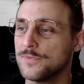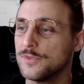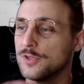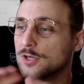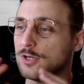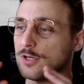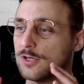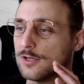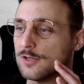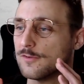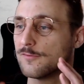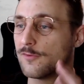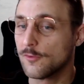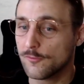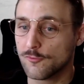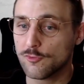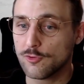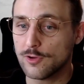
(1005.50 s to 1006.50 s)
uh, for
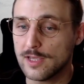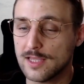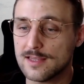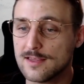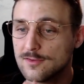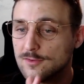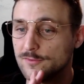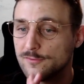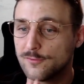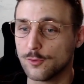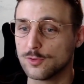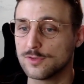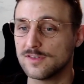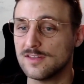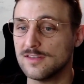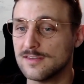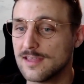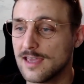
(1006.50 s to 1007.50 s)
free. There's a
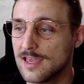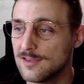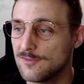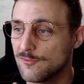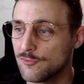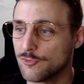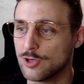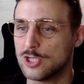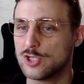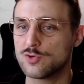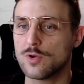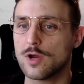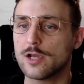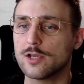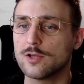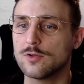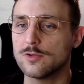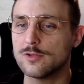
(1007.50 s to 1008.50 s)
14-day free
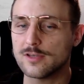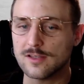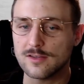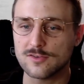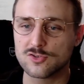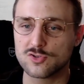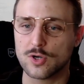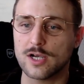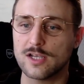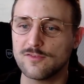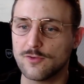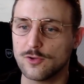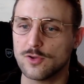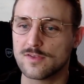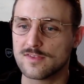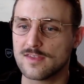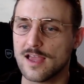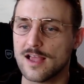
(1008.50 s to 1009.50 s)
trial. You can try it for
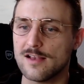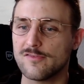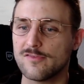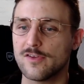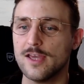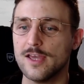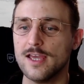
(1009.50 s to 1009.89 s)
yourself.